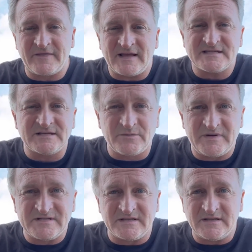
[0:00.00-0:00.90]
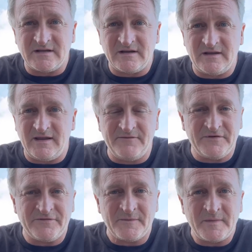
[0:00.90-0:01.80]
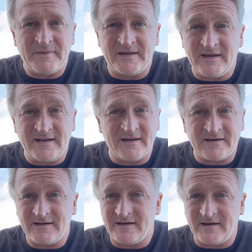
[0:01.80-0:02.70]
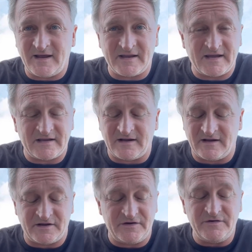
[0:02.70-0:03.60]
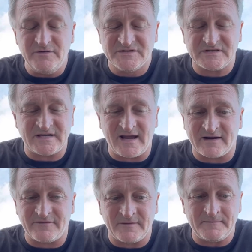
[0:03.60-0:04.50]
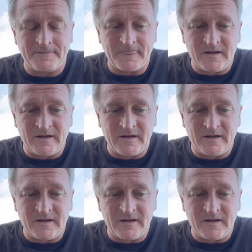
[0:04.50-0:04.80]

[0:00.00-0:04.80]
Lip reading: That's the reason, even from the beginning, it had a huge attack from,